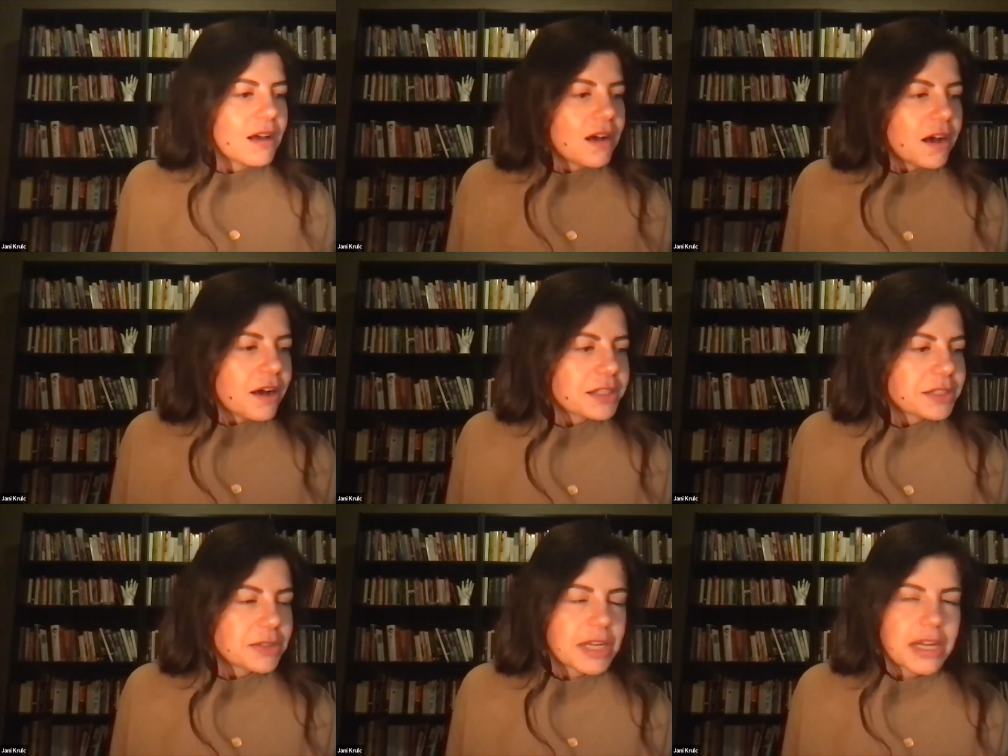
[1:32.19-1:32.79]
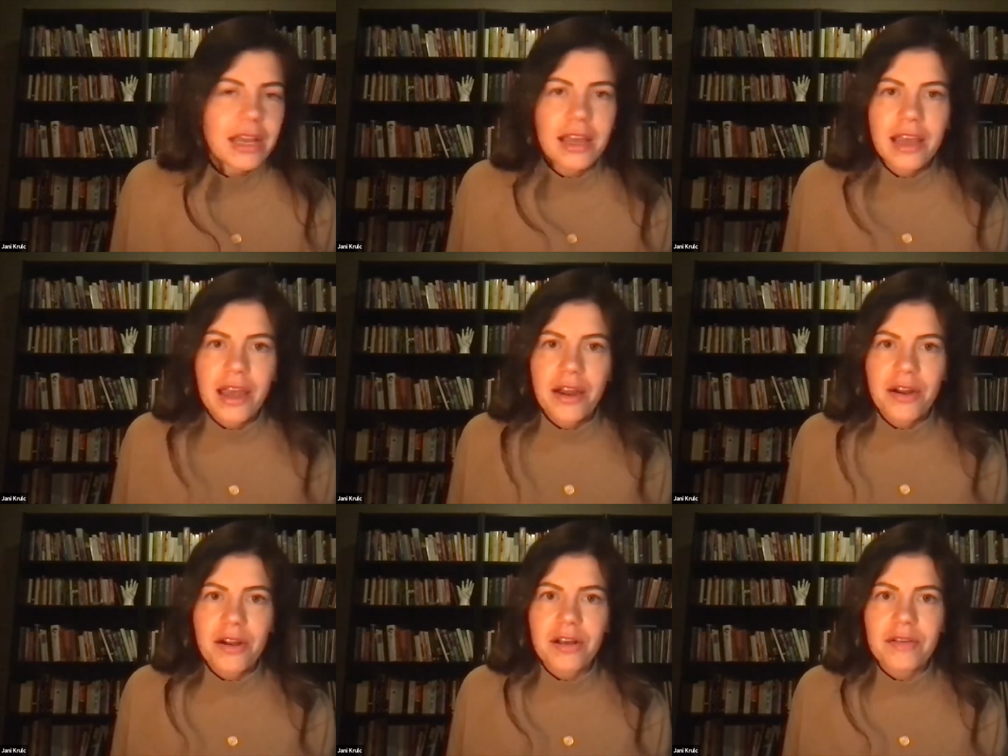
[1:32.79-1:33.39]
also taking
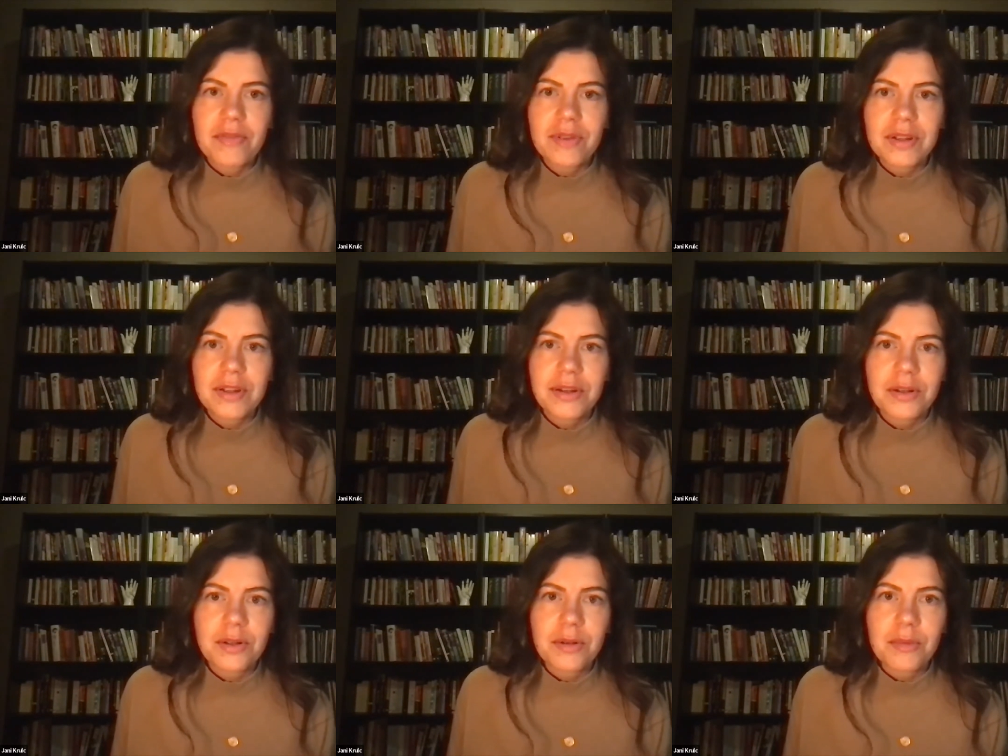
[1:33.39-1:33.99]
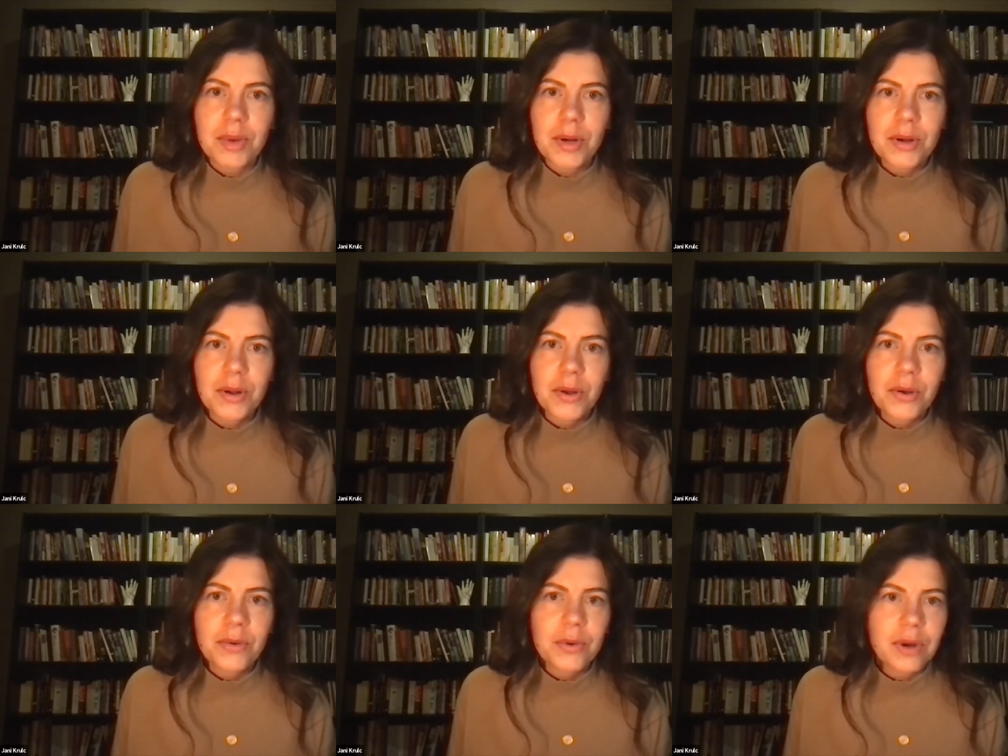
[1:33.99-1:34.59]
care of little
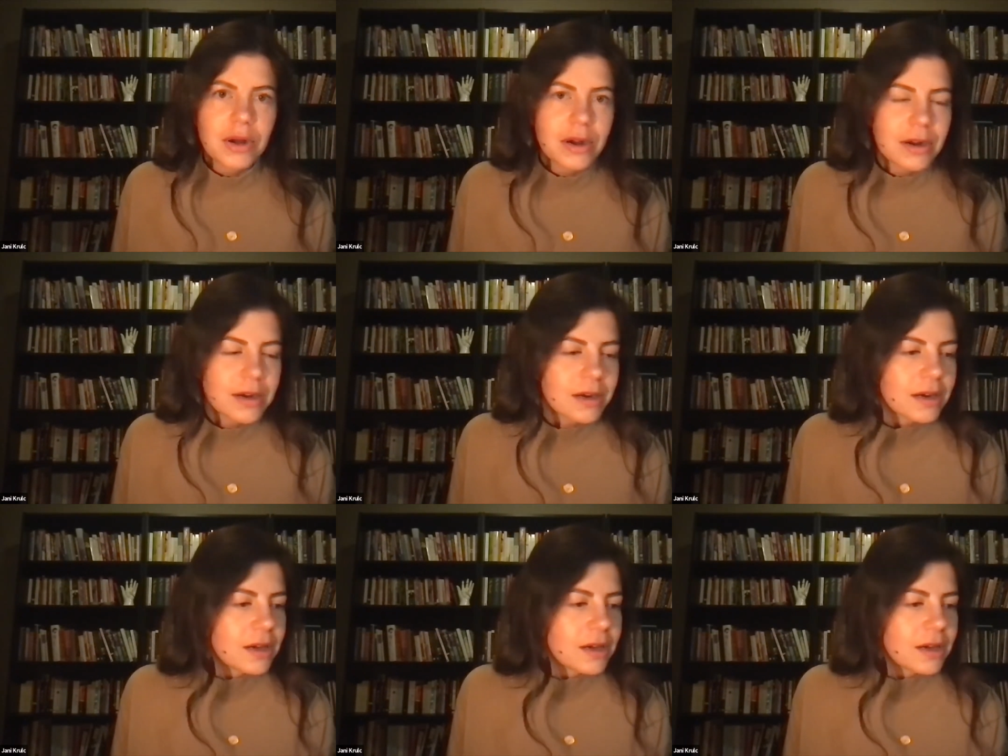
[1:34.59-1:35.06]
Margot, our